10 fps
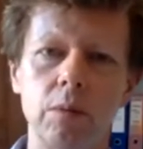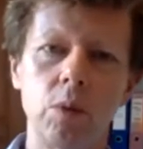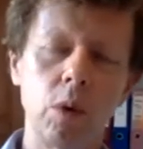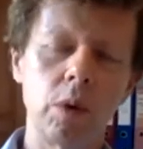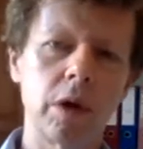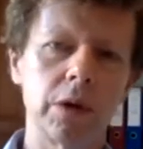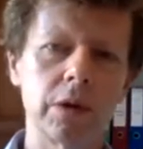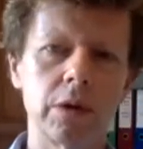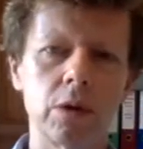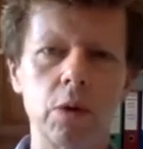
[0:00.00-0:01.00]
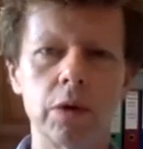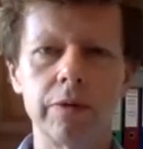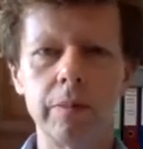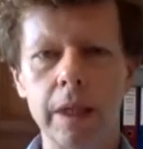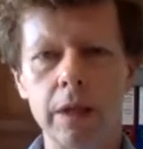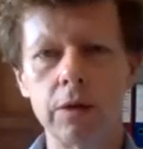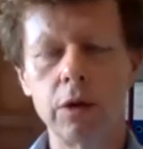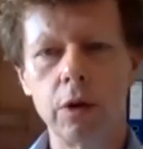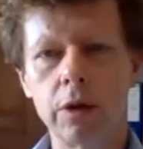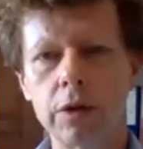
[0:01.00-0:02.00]
wall cost
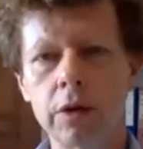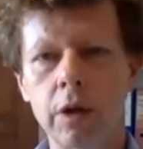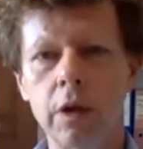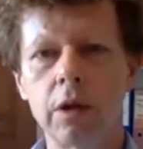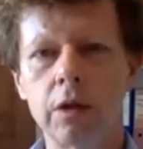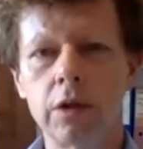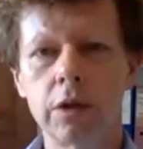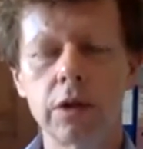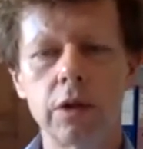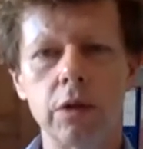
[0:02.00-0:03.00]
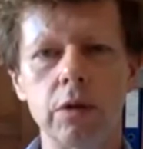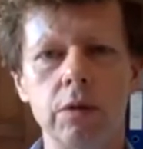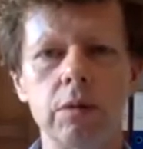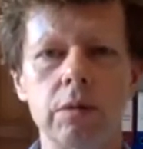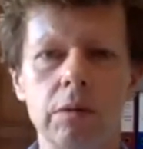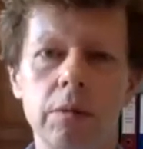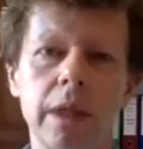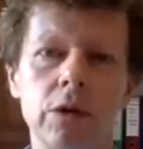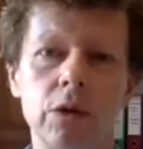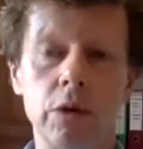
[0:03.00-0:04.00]
$250,000 just to
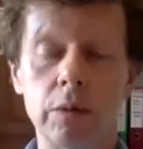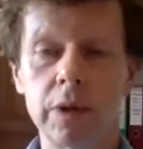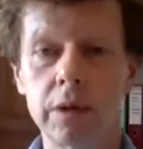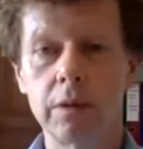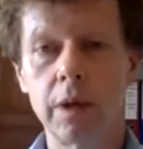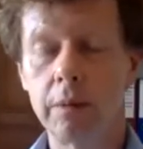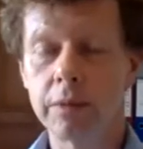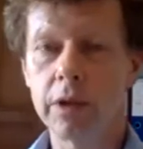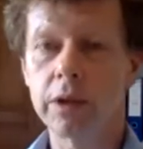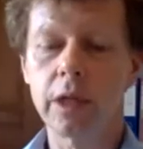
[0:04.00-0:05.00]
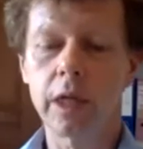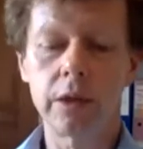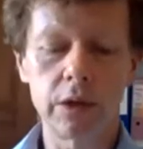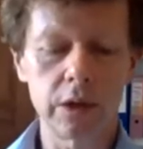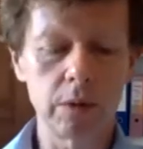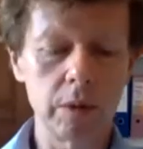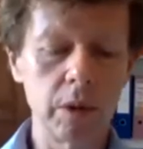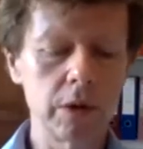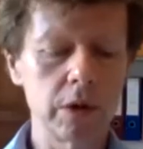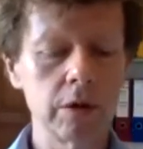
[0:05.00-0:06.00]
make sure it was up to the standards that we
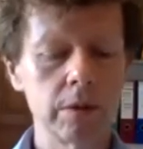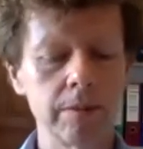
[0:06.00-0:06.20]
wanted.